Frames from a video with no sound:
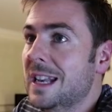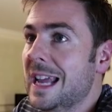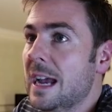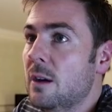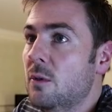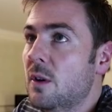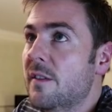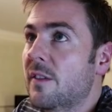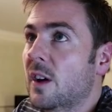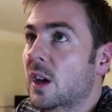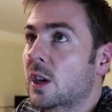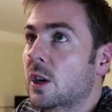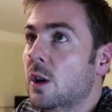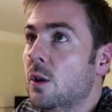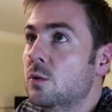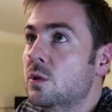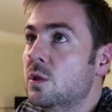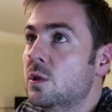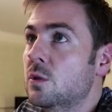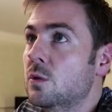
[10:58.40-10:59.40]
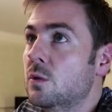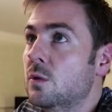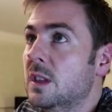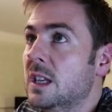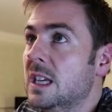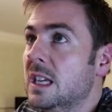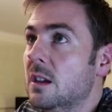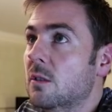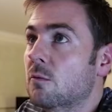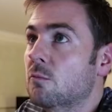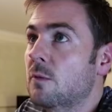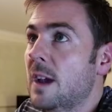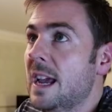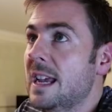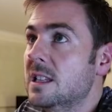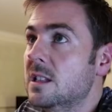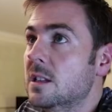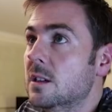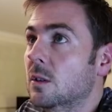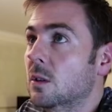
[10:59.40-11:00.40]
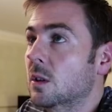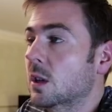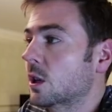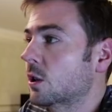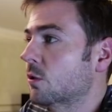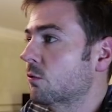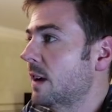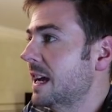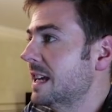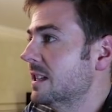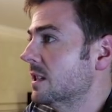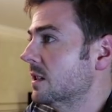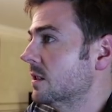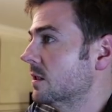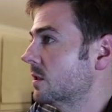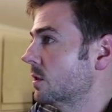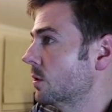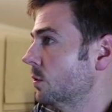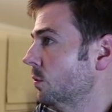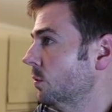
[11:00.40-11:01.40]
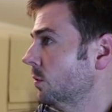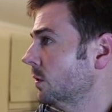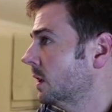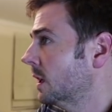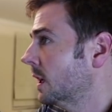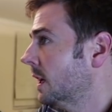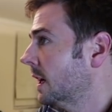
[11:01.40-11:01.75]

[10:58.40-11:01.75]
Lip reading: now if I go to the radial gradient tool